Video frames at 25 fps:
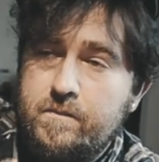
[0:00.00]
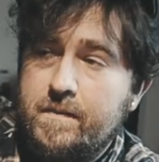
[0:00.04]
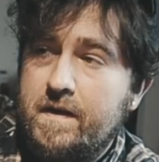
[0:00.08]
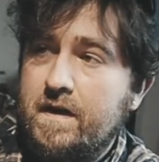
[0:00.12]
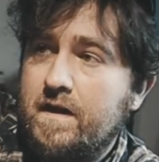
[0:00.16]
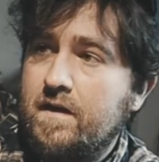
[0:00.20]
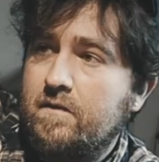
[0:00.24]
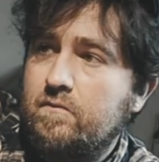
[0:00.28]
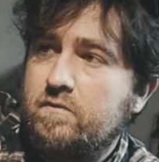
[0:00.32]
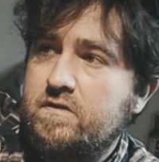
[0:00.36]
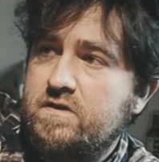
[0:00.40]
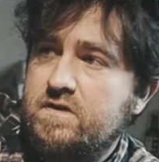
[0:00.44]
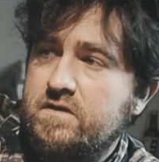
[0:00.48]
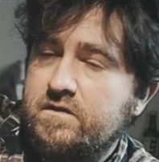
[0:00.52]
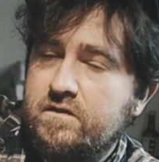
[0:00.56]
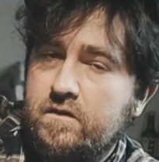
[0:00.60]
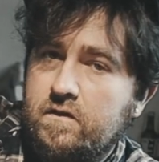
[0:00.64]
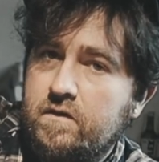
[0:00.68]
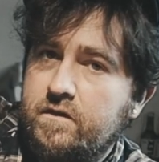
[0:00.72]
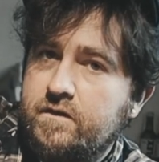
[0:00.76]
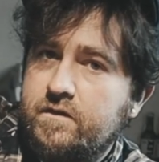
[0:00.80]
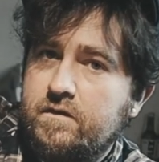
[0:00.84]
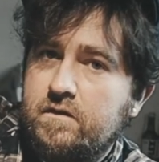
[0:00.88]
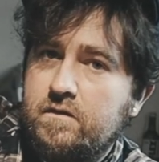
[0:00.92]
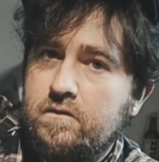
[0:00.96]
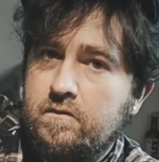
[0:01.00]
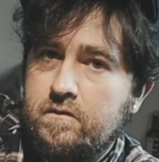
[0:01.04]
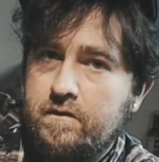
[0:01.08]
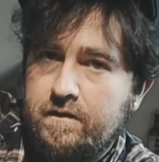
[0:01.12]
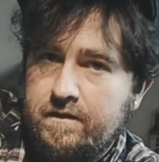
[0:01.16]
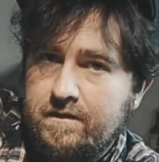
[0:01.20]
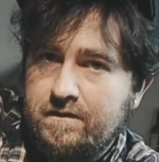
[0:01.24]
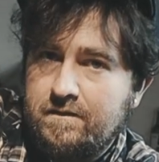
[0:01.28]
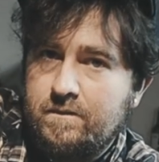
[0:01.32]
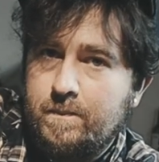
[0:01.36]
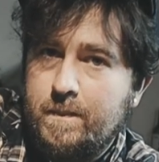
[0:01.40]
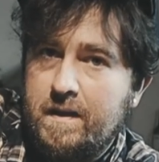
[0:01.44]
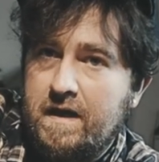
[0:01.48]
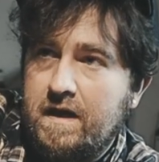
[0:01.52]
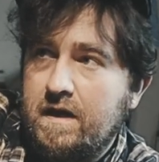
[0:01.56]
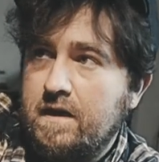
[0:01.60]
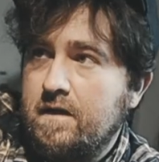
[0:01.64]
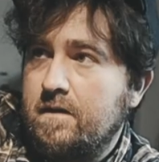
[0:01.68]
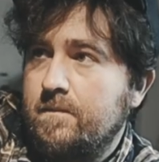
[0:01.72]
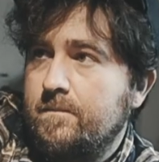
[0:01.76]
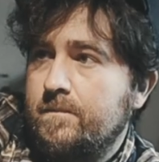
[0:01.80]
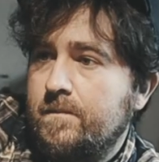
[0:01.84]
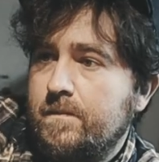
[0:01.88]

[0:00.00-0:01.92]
bag, which is also this bag.